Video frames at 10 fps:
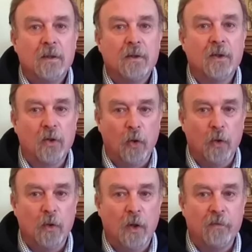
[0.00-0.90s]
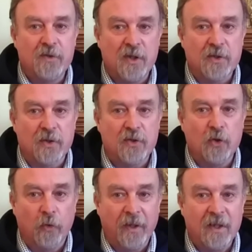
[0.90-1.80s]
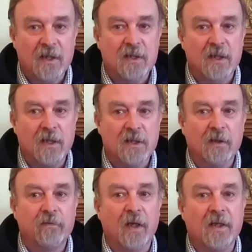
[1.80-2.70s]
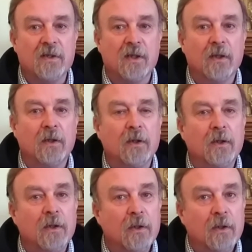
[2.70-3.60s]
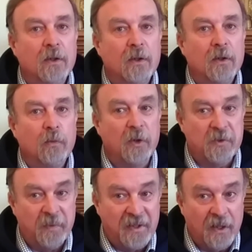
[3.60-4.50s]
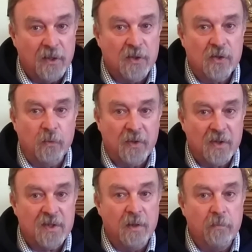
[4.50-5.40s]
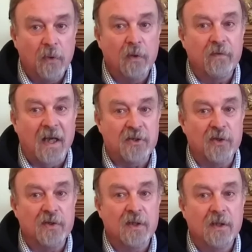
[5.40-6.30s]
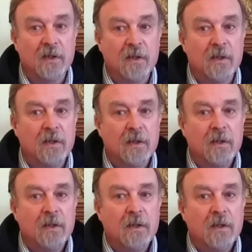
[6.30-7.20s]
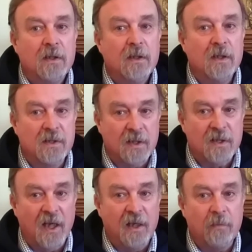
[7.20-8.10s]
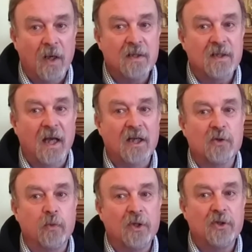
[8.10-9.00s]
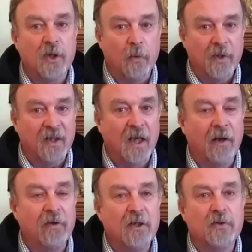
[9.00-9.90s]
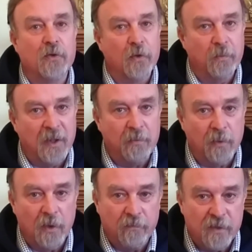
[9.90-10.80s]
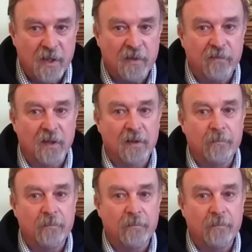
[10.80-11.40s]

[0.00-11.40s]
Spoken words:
The call of Jesus during this season of Lent, which begins with the symbol of ashes, is the same as that which Jonah carried to the people of Nineveh.